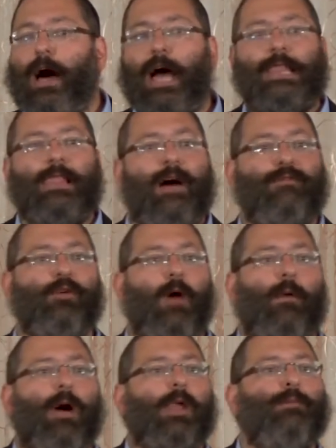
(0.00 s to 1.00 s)
I love you,
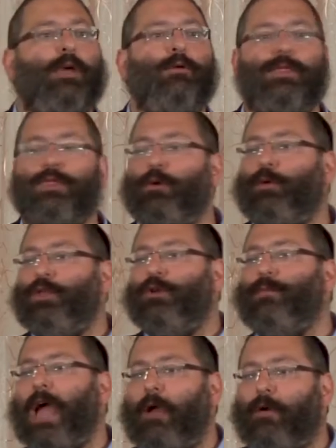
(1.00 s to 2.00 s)
I want to be with you, would
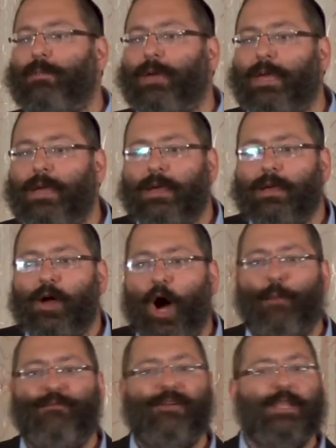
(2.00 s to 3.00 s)
you marry me?
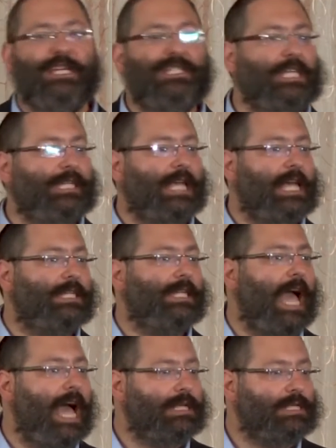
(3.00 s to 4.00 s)
Hopefully she says
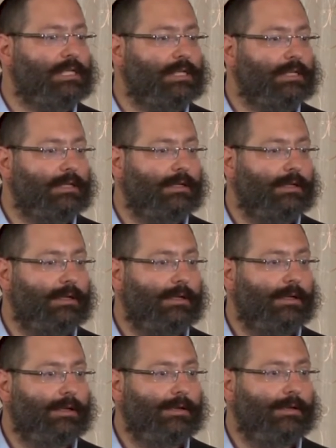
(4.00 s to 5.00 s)
yes.
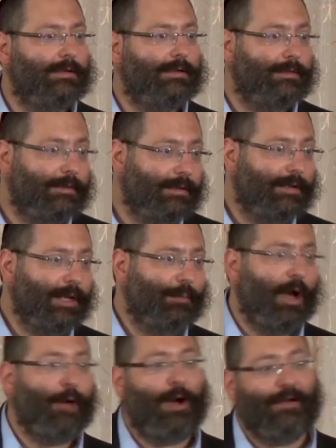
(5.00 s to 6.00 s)

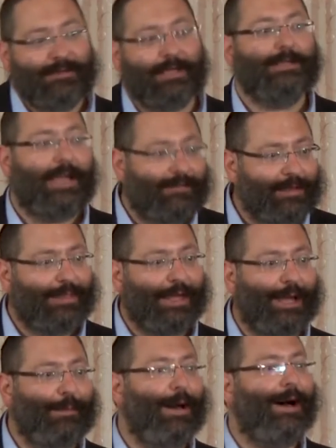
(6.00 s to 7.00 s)
My wife says I have to
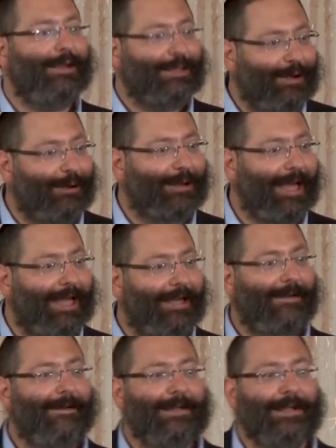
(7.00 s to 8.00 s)
think about it.
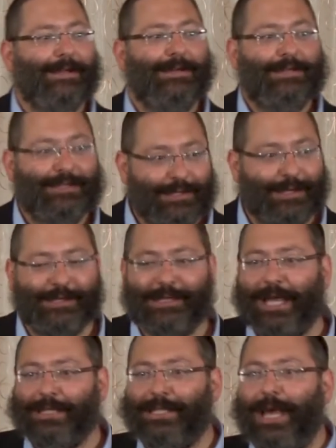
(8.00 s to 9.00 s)
Okay, still
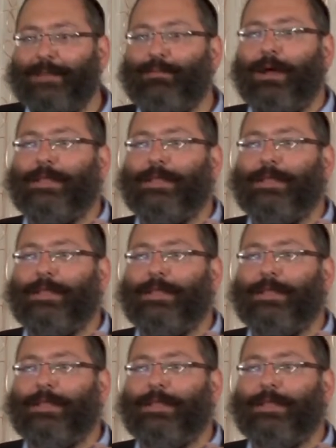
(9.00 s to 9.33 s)
says that.